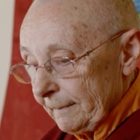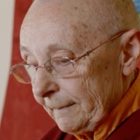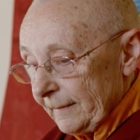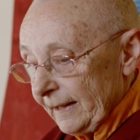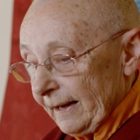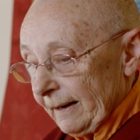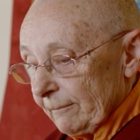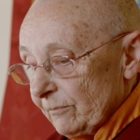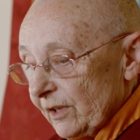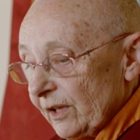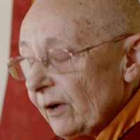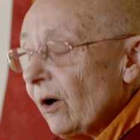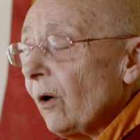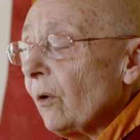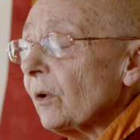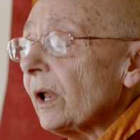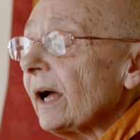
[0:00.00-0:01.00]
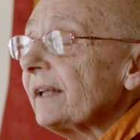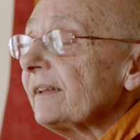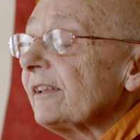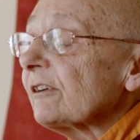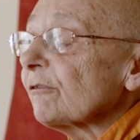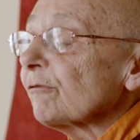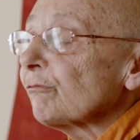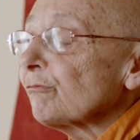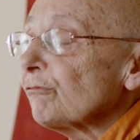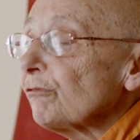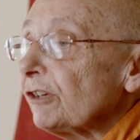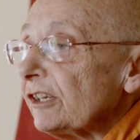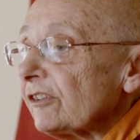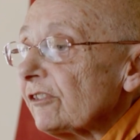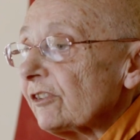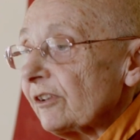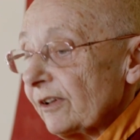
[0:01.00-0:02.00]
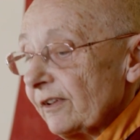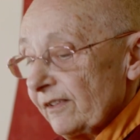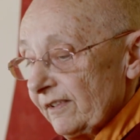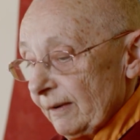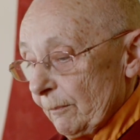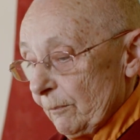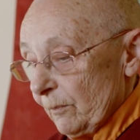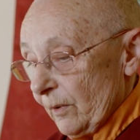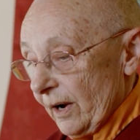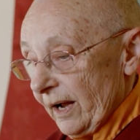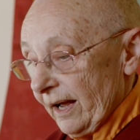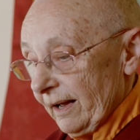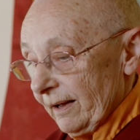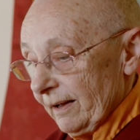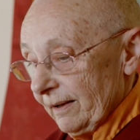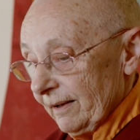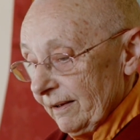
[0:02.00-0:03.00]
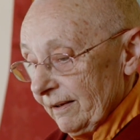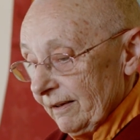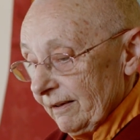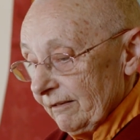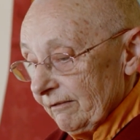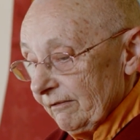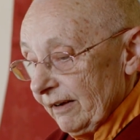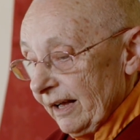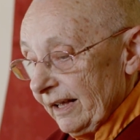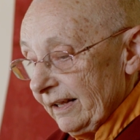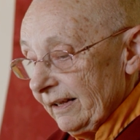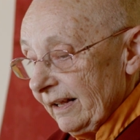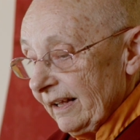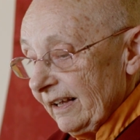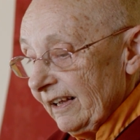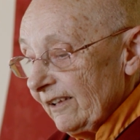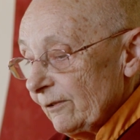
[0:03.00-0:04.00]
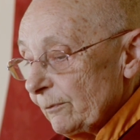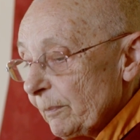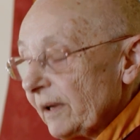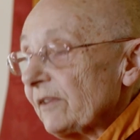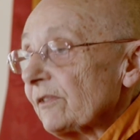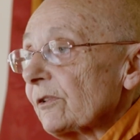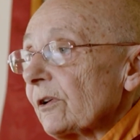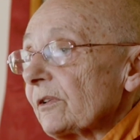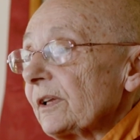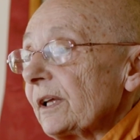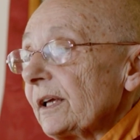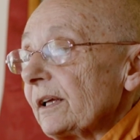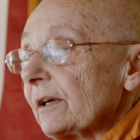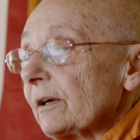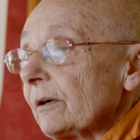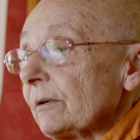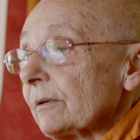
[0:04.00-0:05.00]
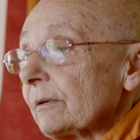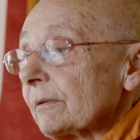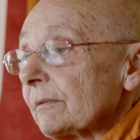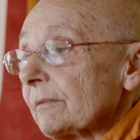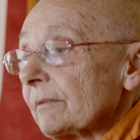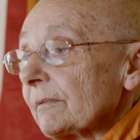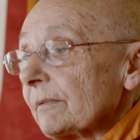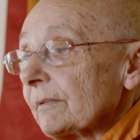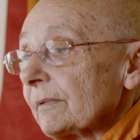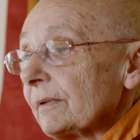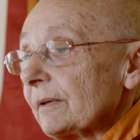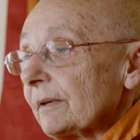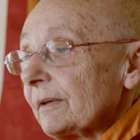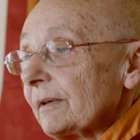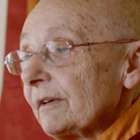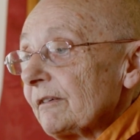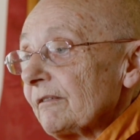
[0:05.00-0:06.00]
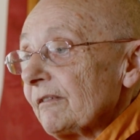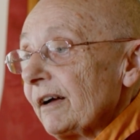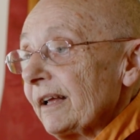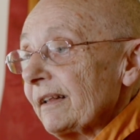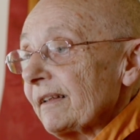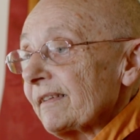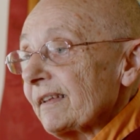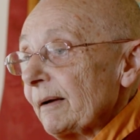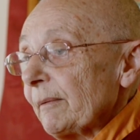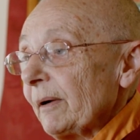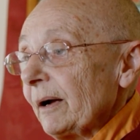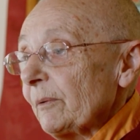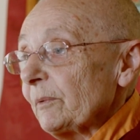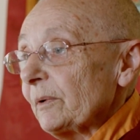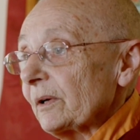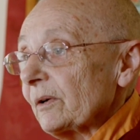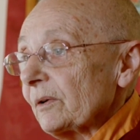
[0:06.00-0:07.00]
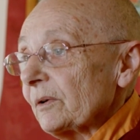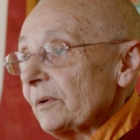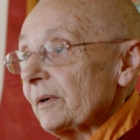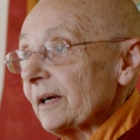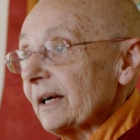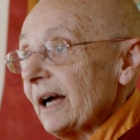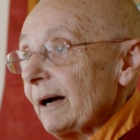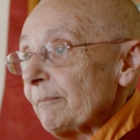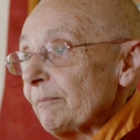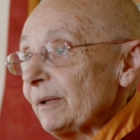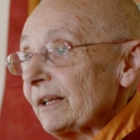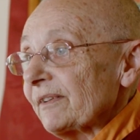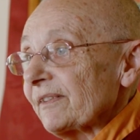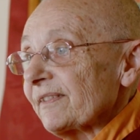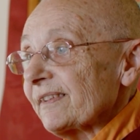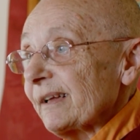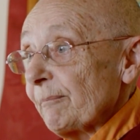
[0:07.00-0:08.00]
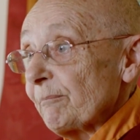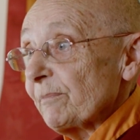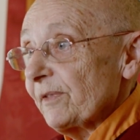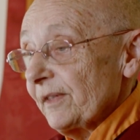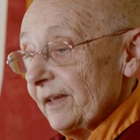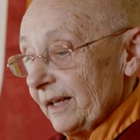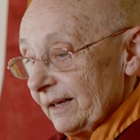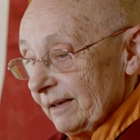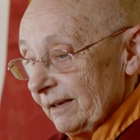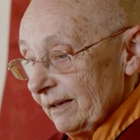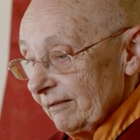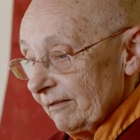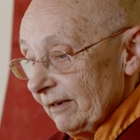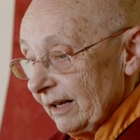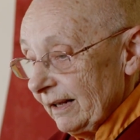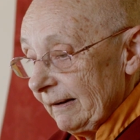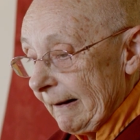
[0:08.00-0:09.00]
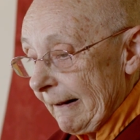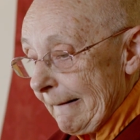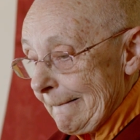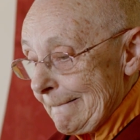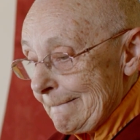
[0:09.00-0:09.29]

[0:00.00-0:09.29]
Yeah, the whole idea of reaching somewhere, right, is based on the ego, right? Somehow we're going to accomplish something, right?